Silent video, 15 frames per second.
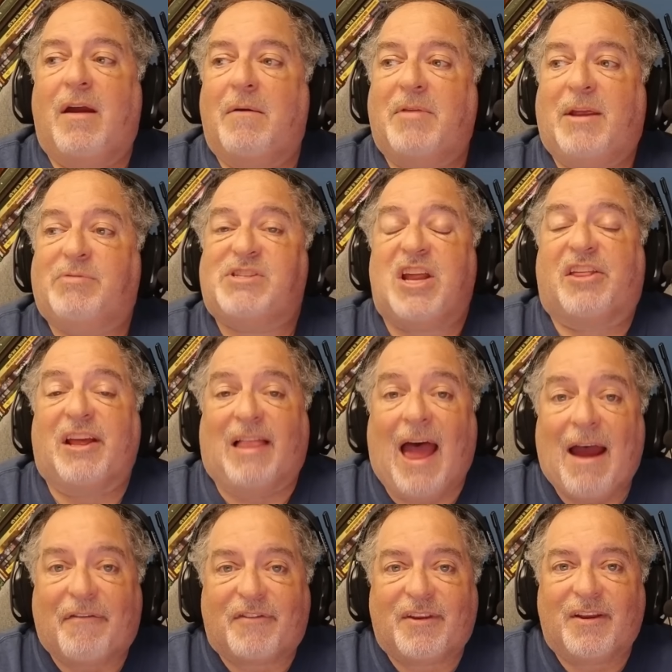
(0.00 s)
There was nothing
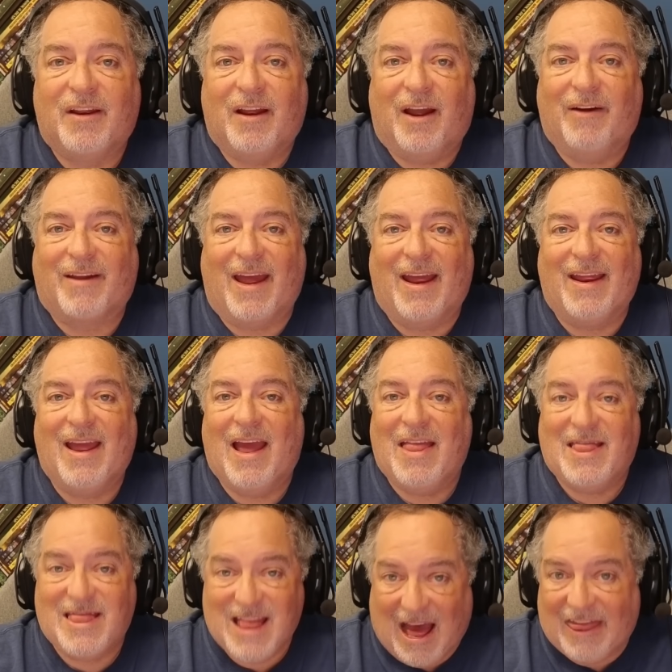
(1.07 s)
left. Okay?
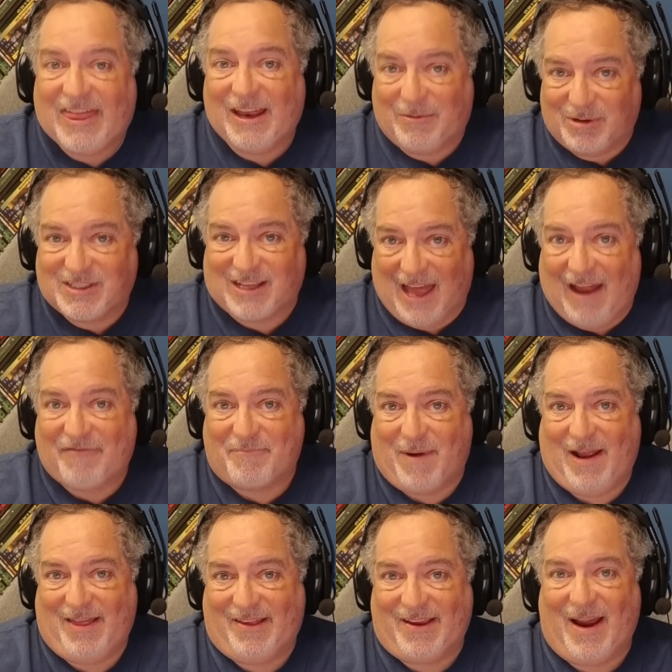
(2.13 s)
Nothing was left by
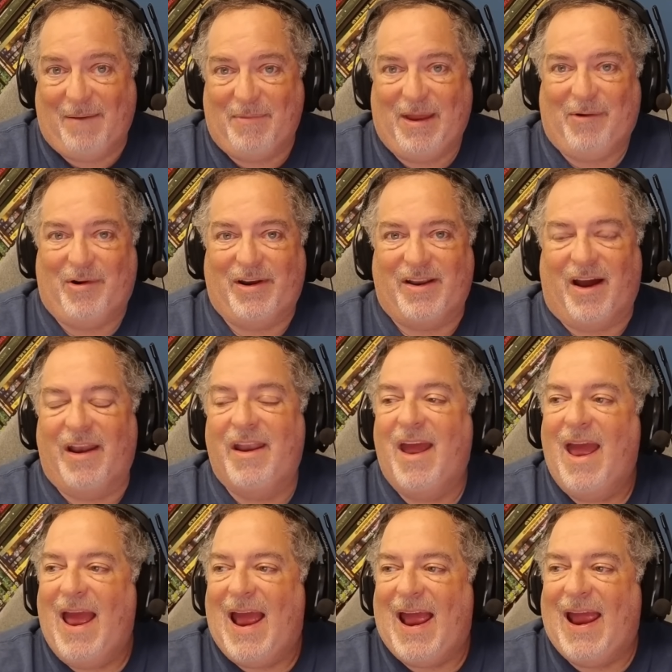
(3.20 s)
the time they were done.
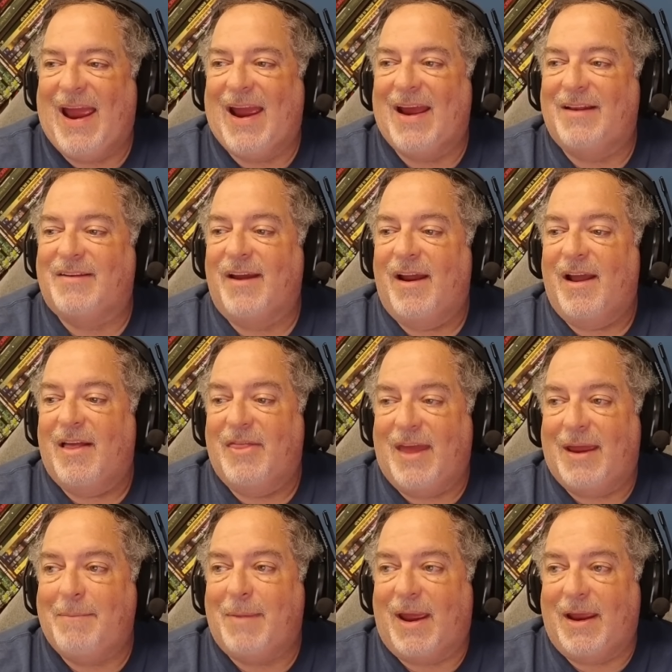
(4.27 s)
And they
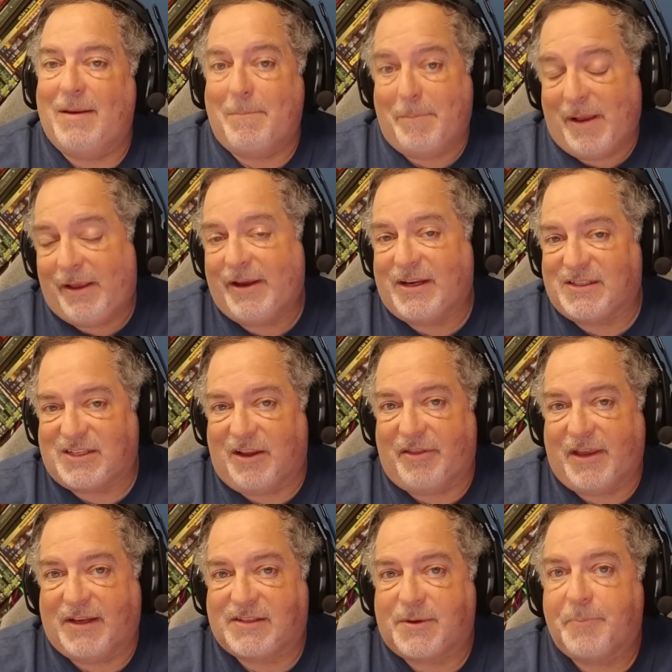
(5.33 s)
made millions on
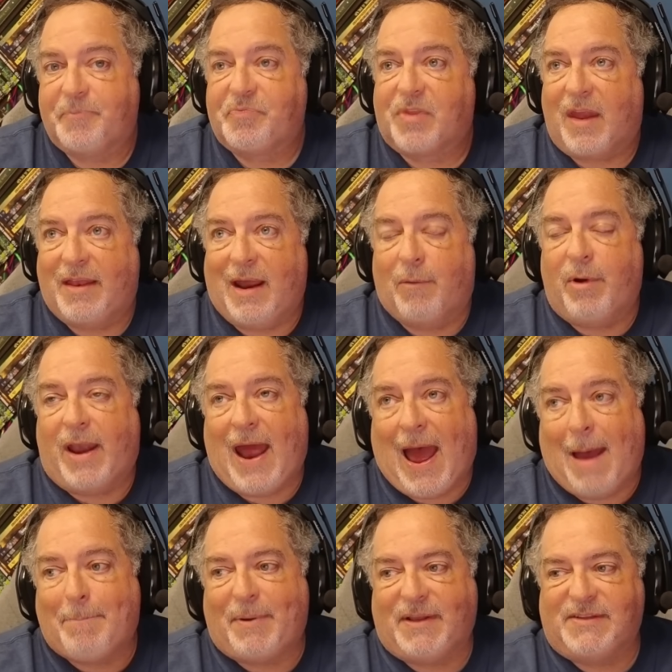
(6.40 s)
this. Now, what
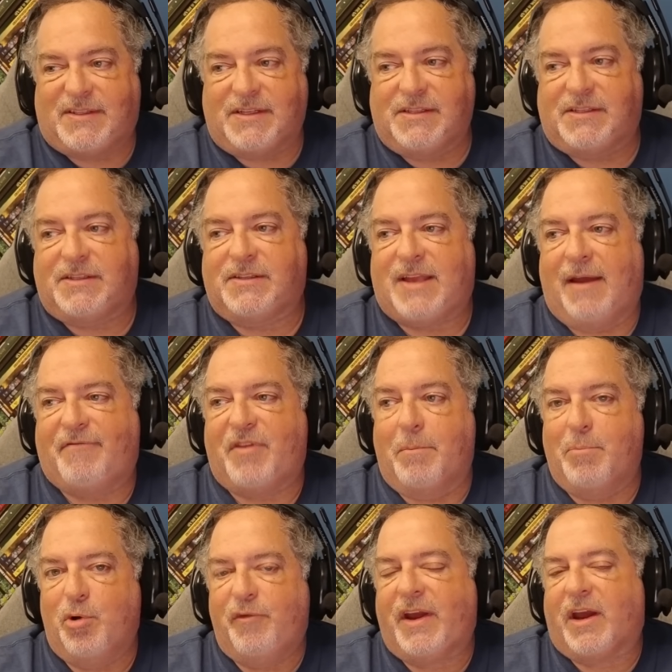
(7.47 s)
happens is that if the
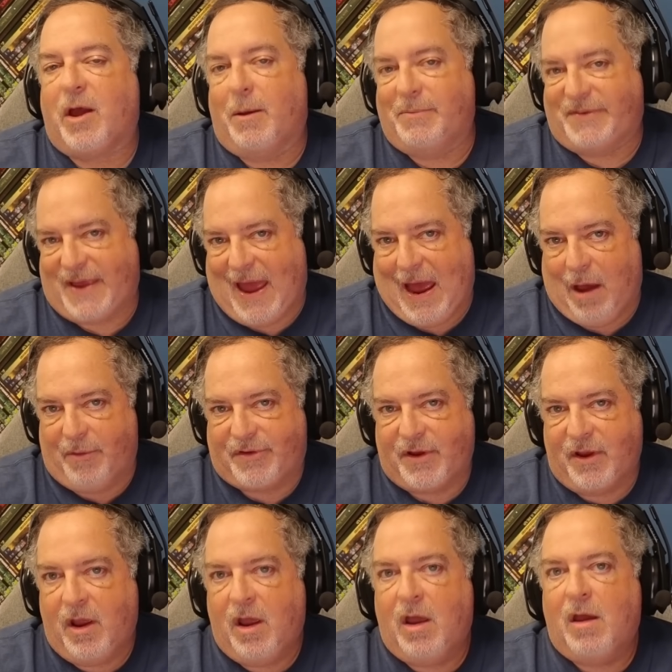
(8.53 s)
movie comes out,
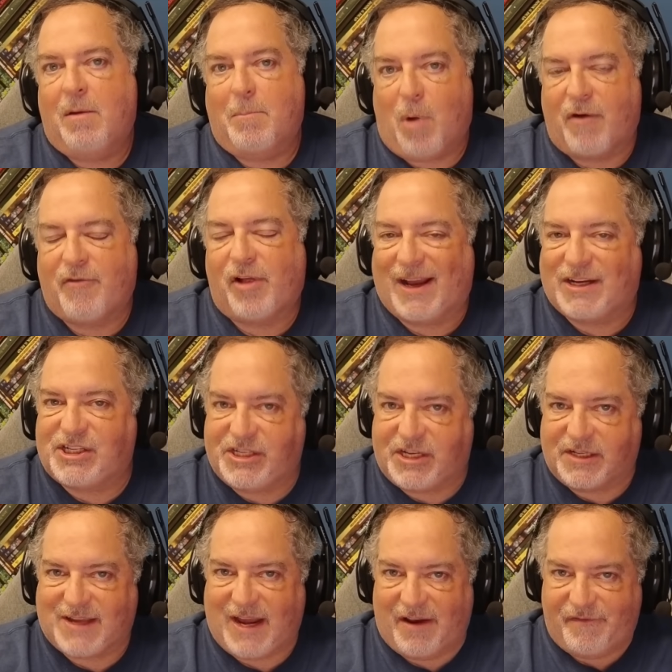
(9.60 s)
Marvel actually does
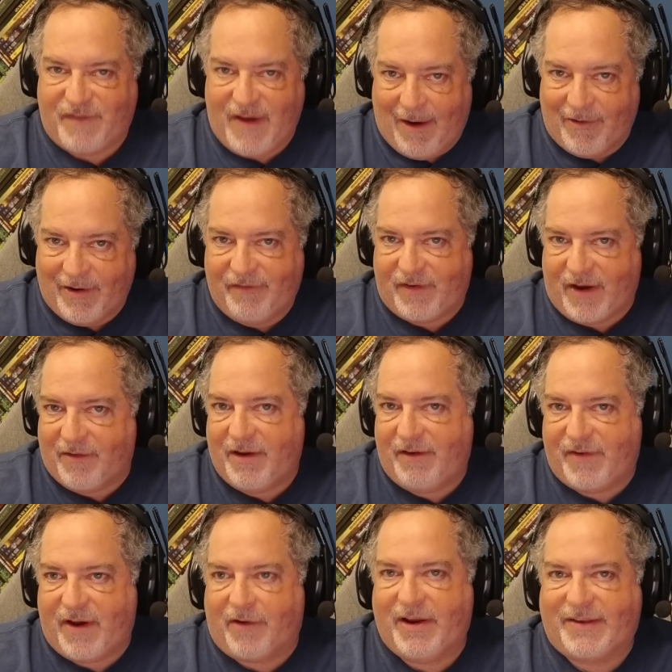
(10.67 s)
get a very, very,
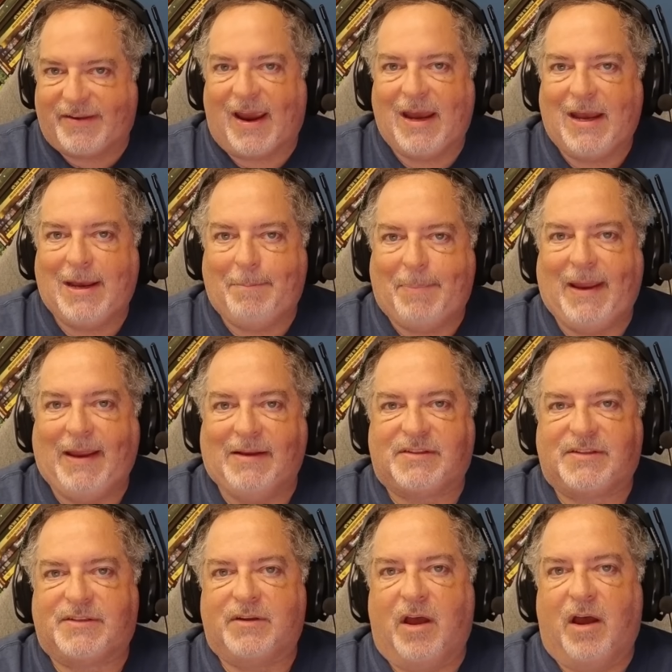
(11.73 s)
very tiny
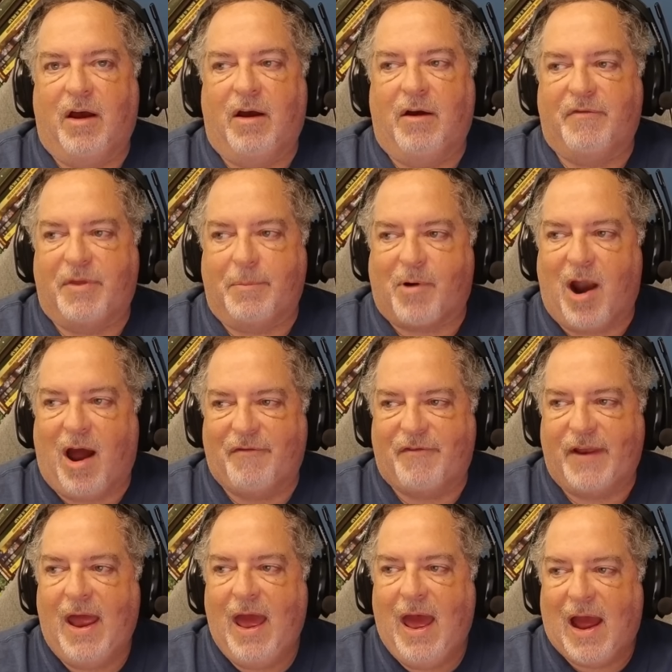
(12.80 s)
piece of the profit.
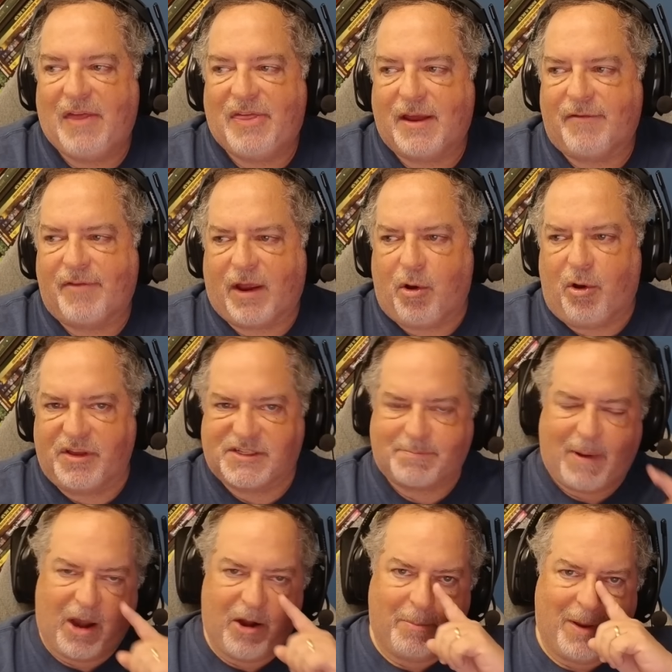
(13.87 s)
I think of like all the
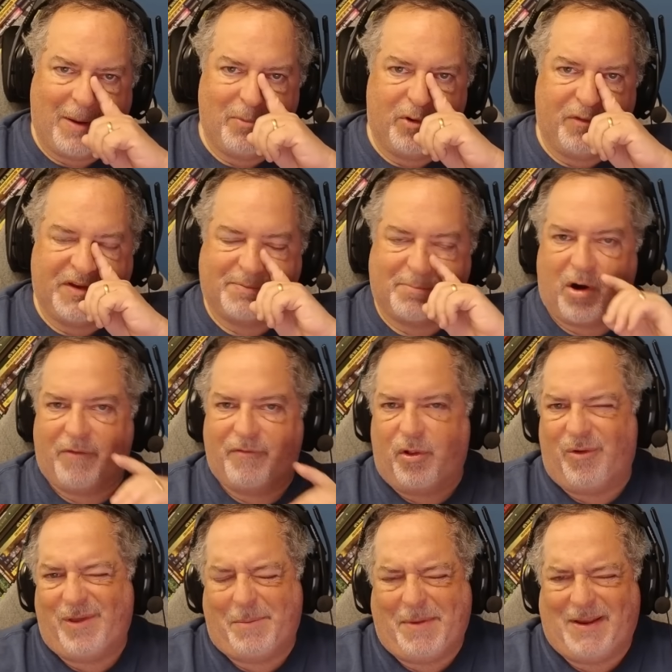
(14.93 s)
Spider-Man movies, Marvel
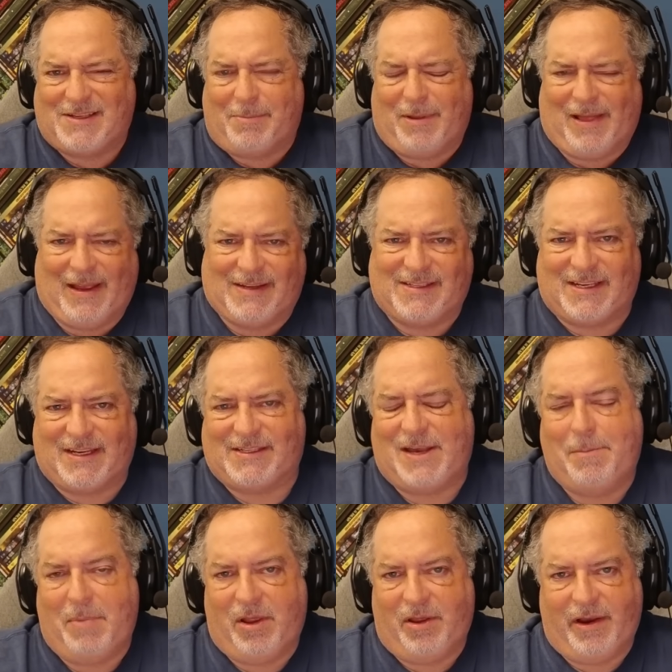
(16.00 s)
only made something like $60
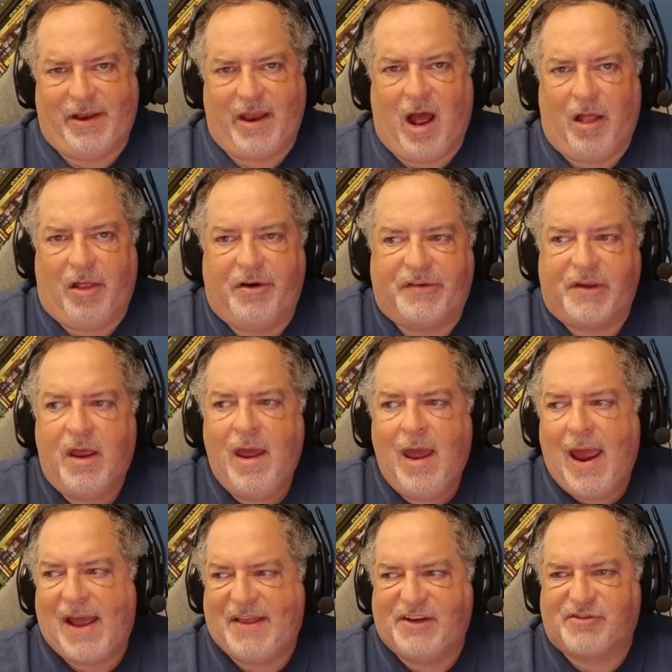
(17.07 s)
million.
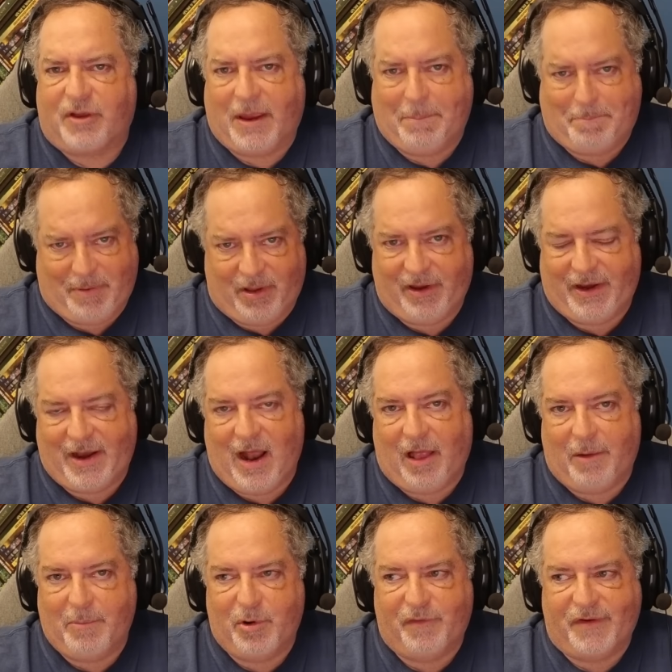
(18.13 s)
And these are like billion-dollar
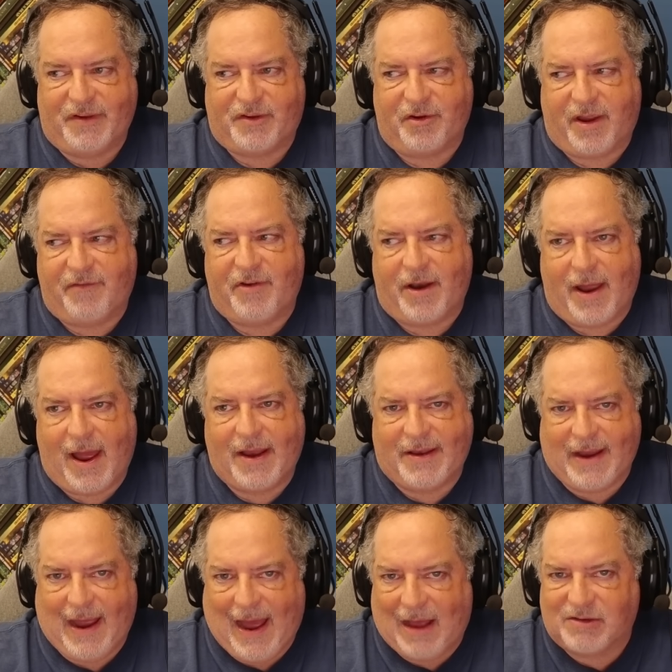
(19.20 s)
movies, so give you an
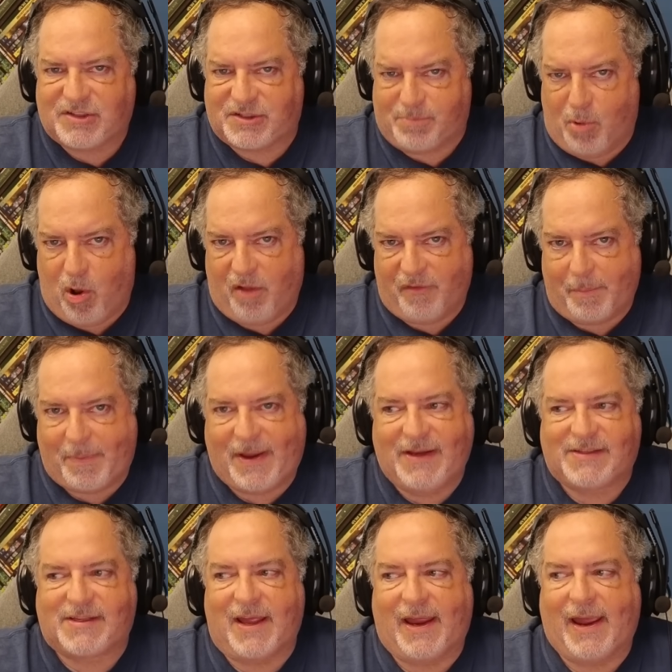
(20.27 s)
idea how small of a
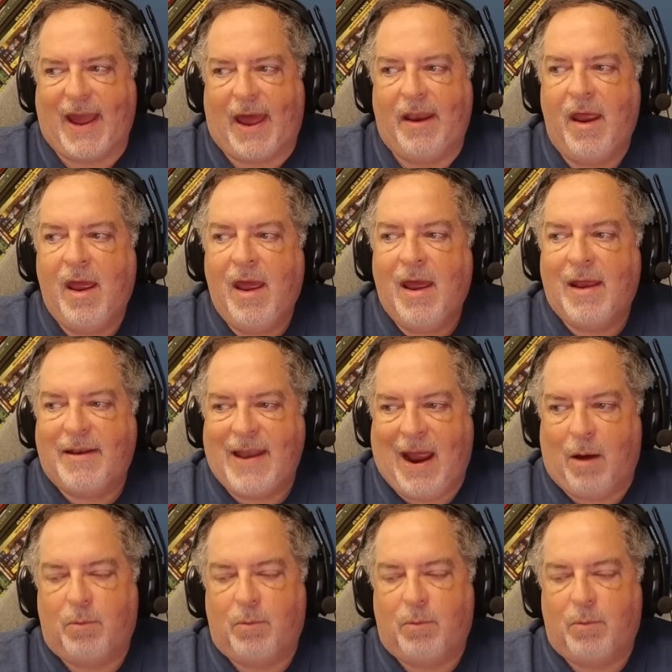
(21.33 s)
piece they get. Now,